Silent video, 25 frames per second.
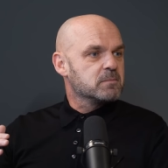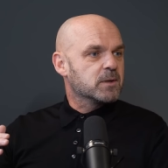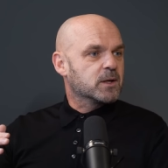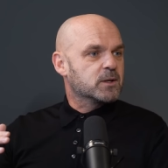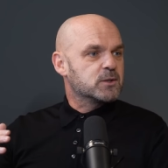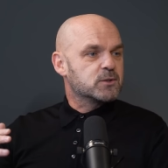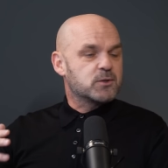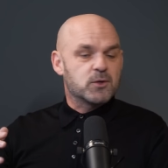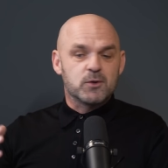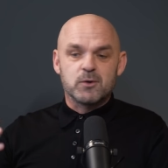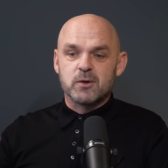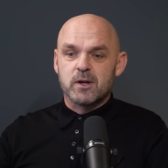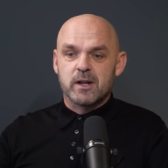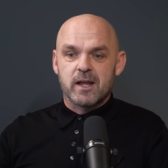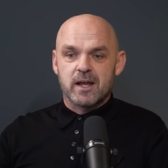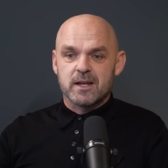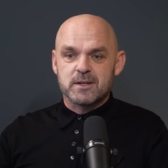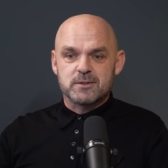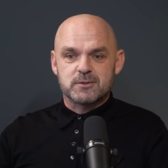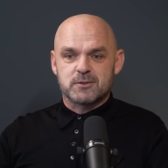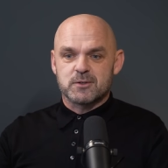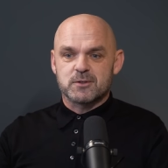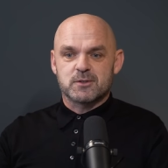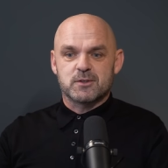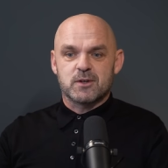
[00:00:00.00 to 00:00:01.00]
because Julier
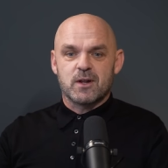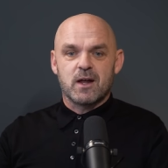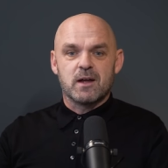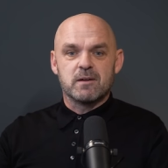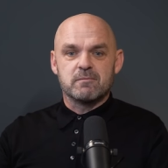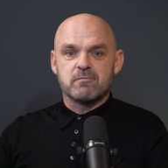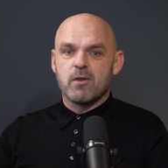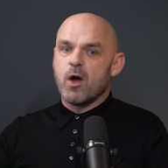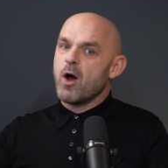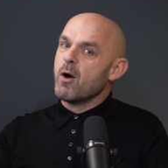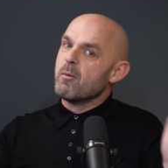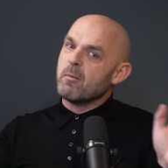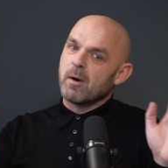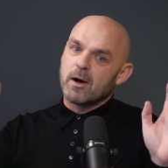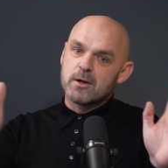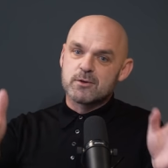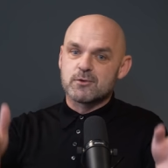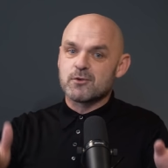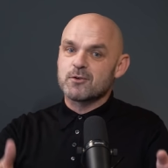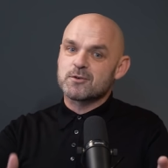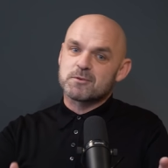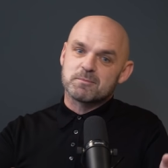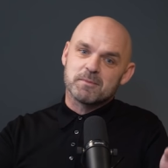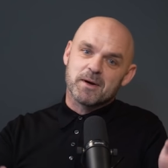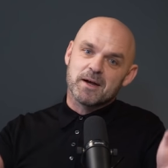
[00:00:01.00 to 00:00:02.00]
is just like, no, I
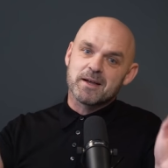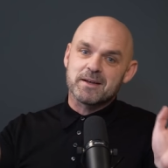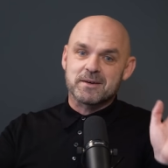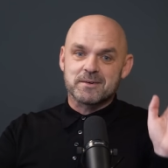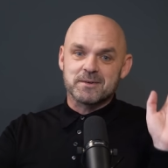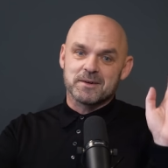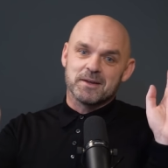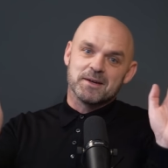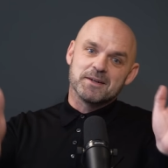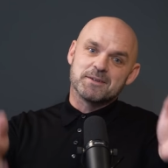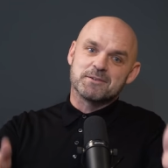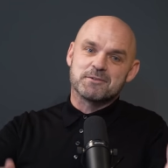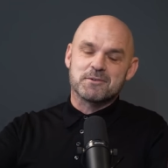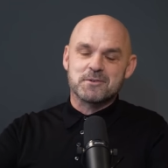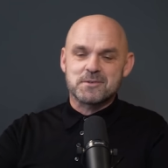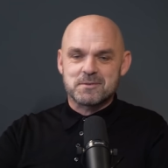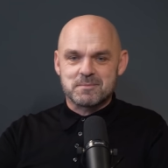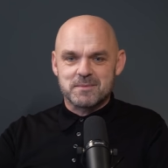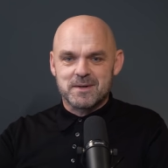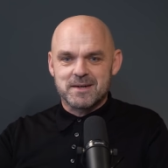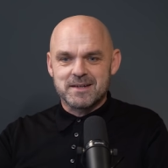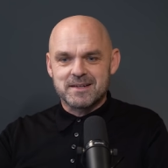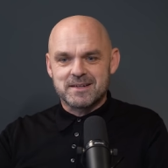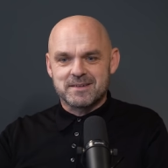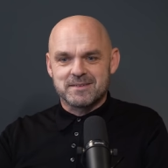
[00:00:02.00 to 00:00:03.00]
trust Michael, I trust
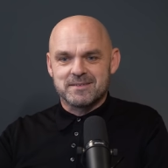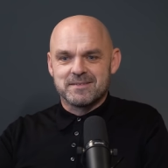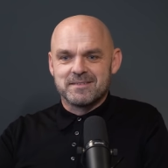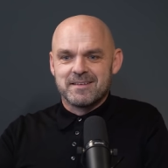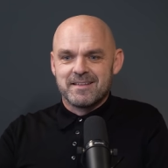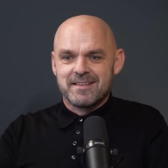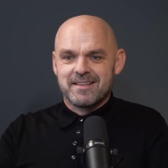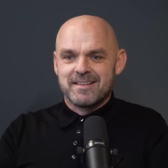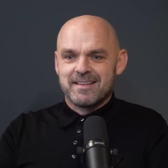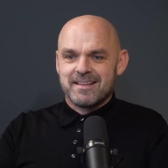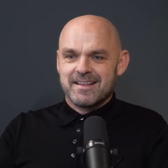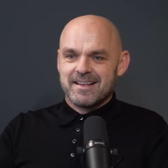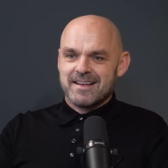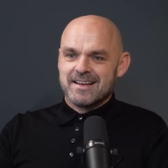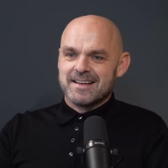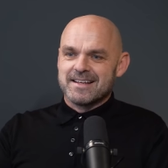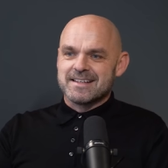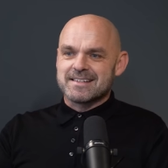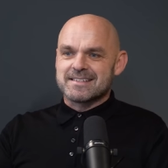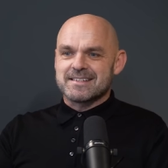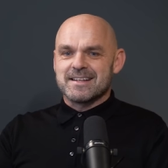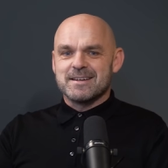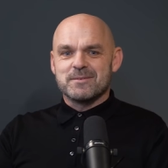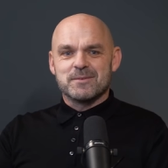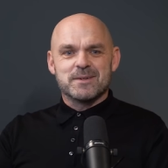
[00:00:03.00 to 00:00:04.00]
Michael.
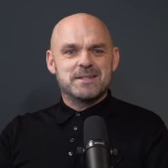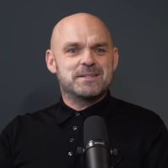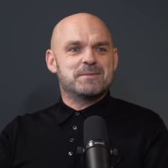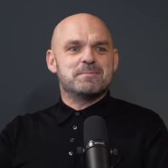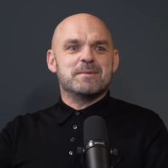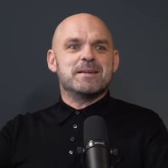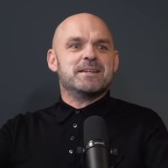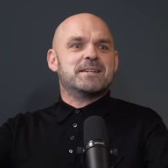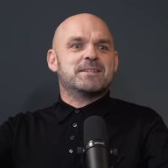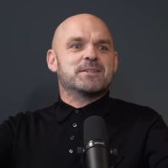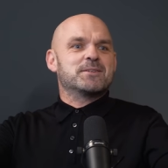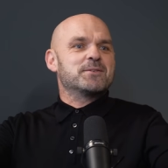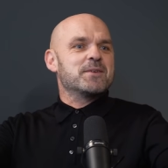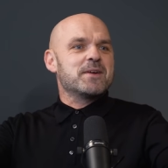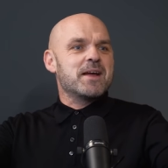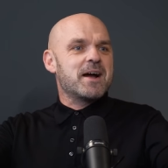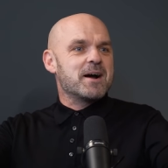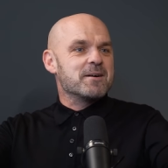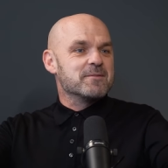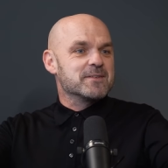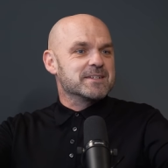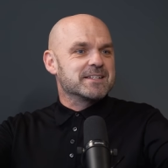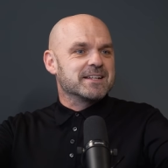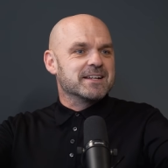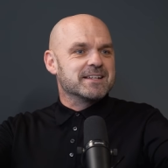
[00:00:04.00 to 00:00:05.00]
It's like, well, he's missed three
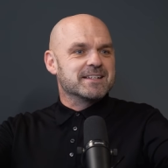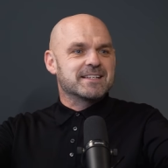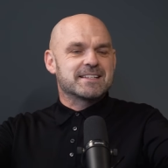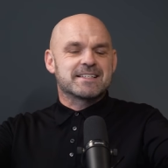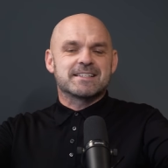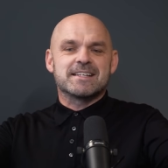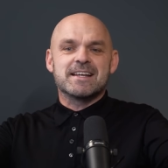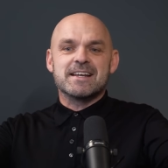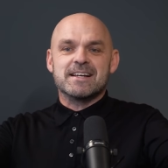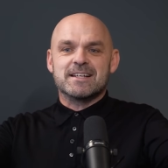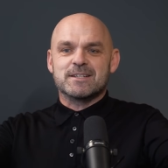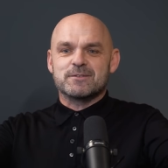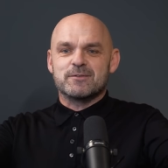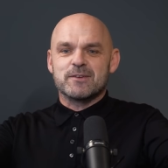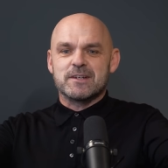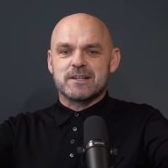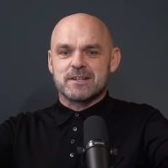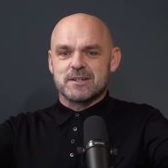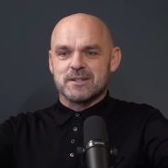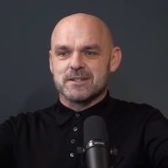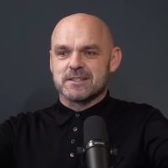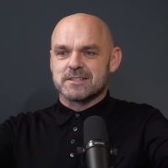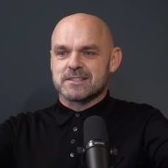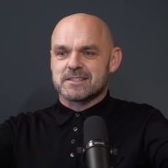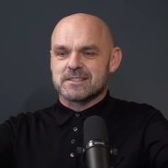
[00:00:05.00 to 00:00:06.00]
out of his last six, for
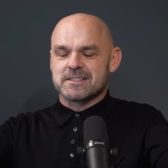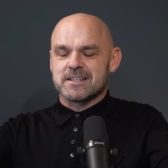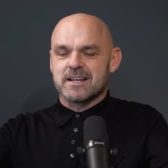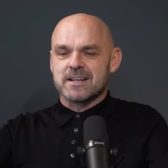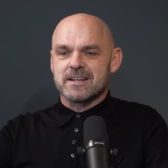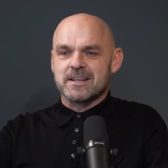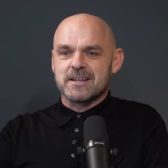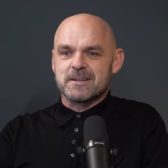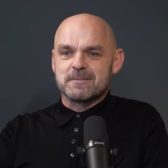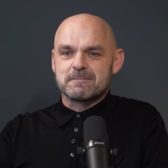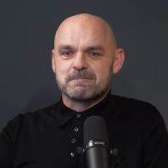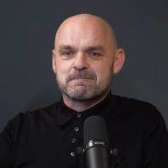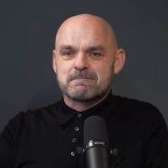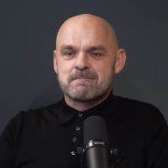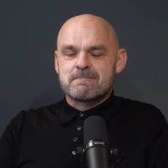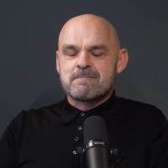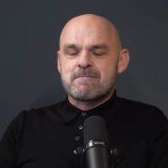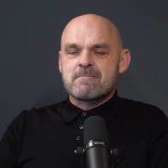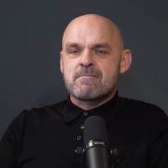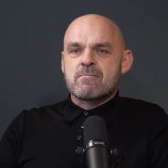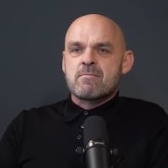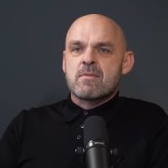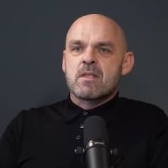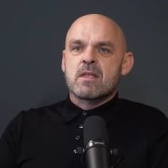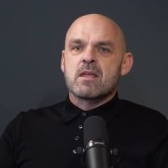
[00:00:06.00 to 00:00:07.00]
God's sake.
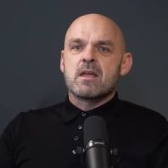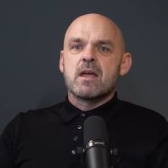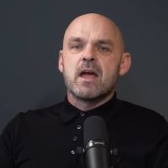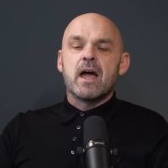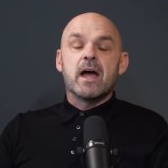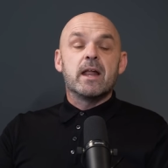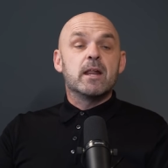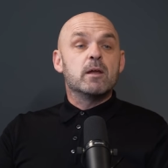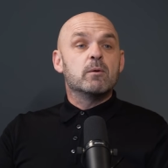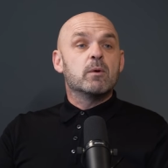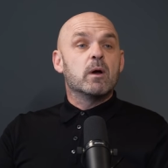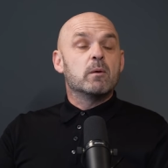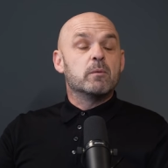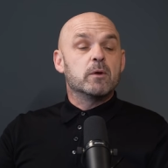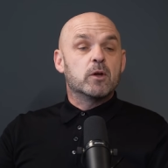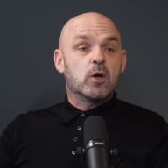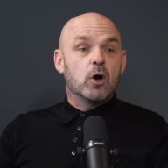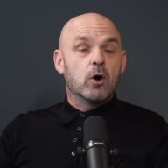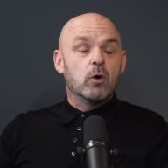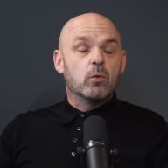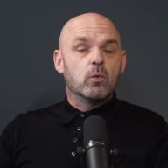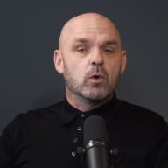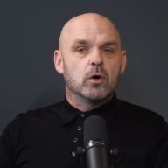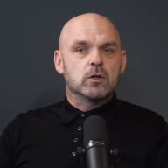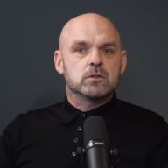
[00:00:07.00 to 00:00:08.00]
Anyway, we
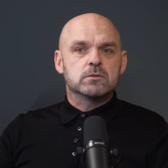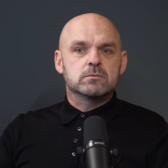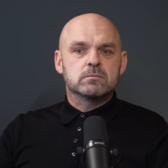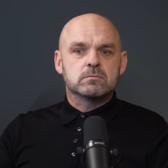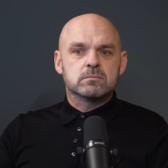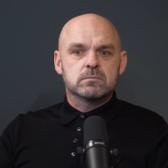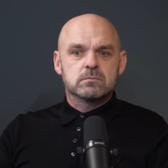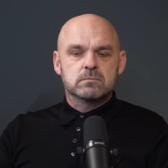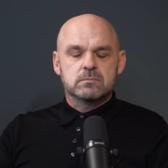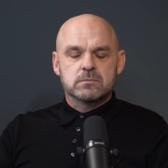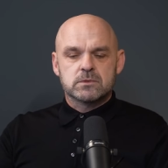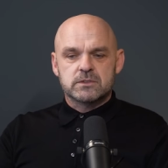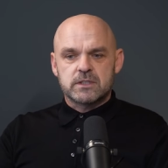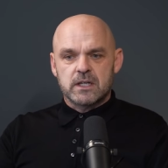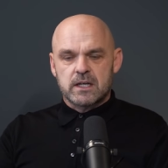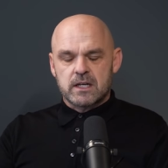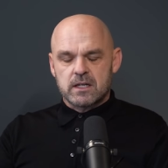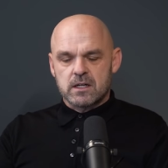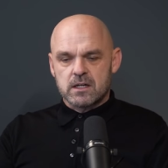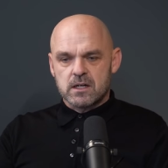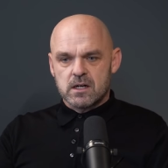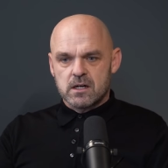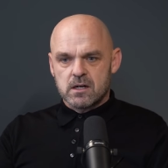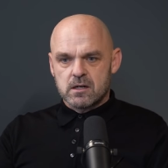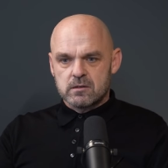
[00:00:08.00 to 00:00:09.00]
got one,
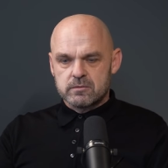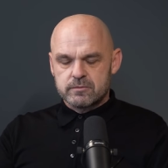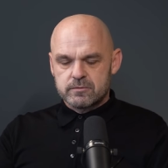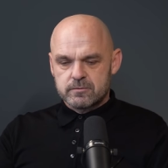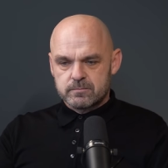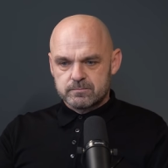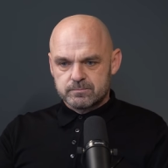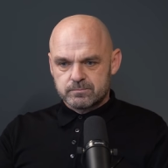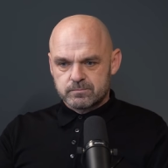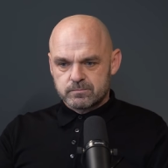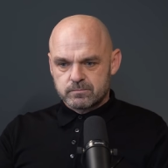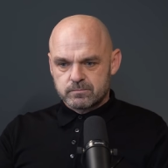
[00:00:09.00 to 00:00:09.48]
second half.